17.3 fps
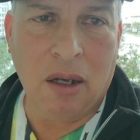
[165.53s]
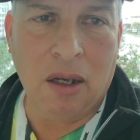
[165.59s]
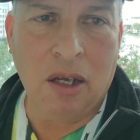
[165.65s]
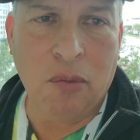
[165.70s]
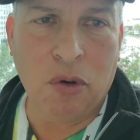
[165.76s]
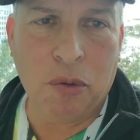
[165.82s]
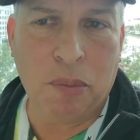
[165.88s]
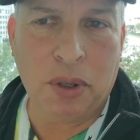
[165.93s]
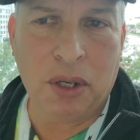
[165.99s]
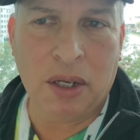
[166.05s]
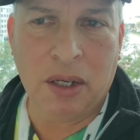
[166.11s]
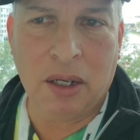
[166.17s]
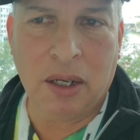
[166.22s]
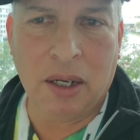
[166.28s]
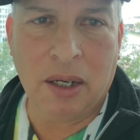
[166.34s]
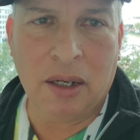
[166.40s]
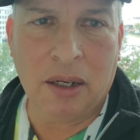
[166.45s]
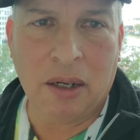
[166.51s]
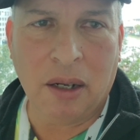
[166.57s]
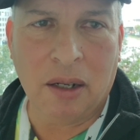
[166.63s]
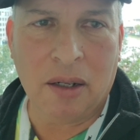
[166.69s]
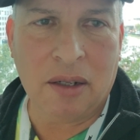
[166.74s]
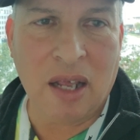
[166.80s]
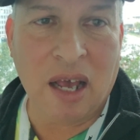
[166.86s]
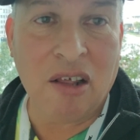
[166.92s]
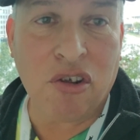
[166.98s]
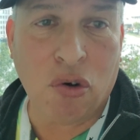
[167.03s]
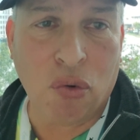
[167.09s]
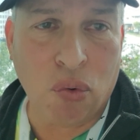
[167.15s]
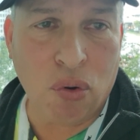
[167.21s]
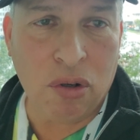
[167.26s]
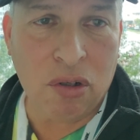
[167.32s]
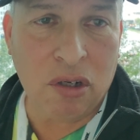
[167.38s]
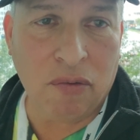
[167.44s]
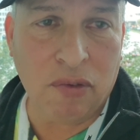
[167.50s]
It would be a death
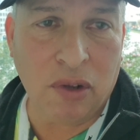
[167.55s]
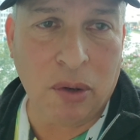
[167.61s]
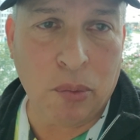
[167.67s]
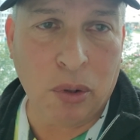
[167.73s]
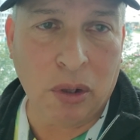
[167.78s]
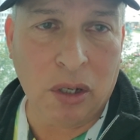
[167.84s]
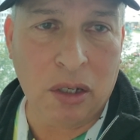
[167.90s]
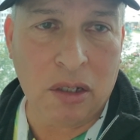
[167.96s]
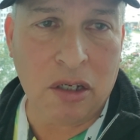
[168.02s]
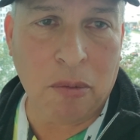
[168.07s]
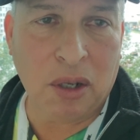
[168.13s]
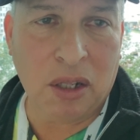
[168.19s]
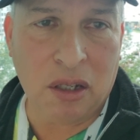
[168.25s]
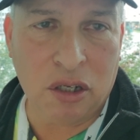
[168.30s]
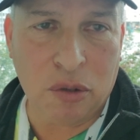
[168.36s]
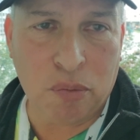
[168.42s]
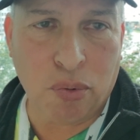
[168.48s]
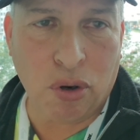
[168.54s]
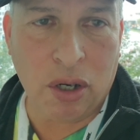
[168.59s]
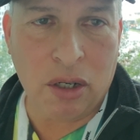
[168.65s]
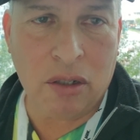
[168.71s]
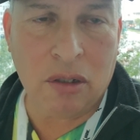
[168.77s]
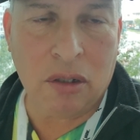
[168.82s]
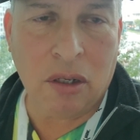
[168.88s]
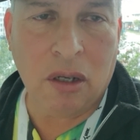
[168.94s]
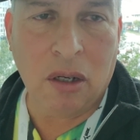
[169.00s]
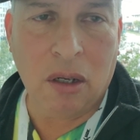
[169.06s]
cross if they released them at this price.